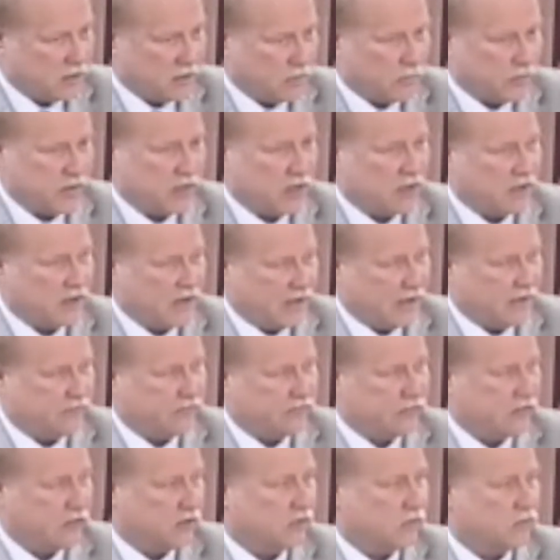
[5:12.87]
We are
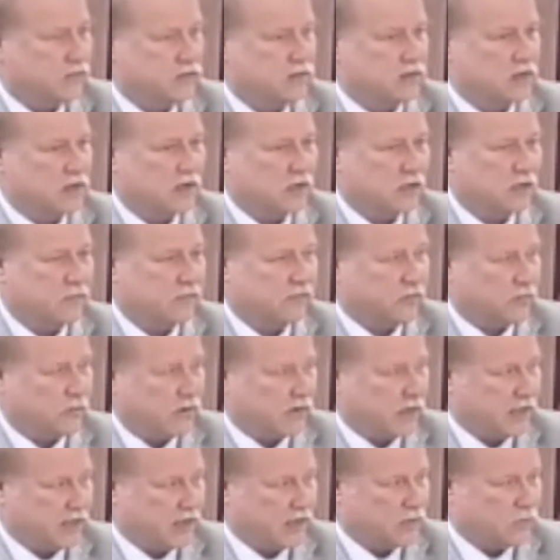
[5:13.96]
asked to go into harm's
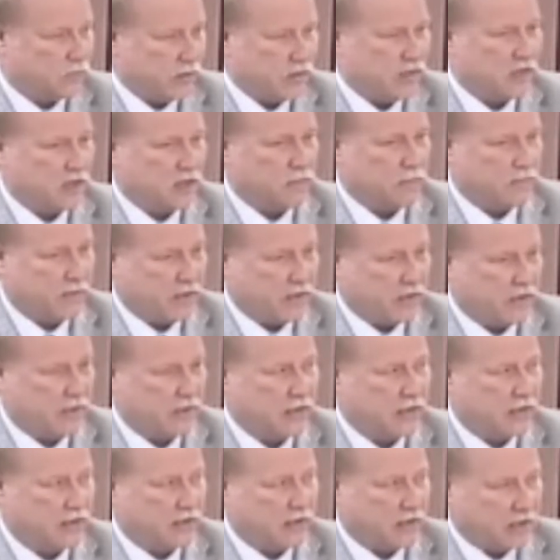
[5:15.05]
way, and we are paying
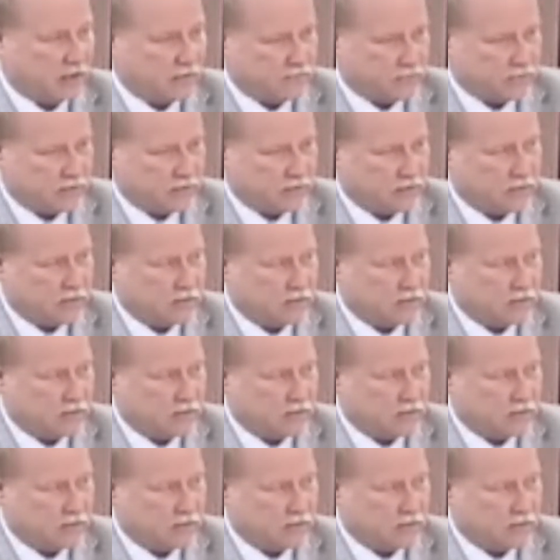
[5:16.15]
a heavy,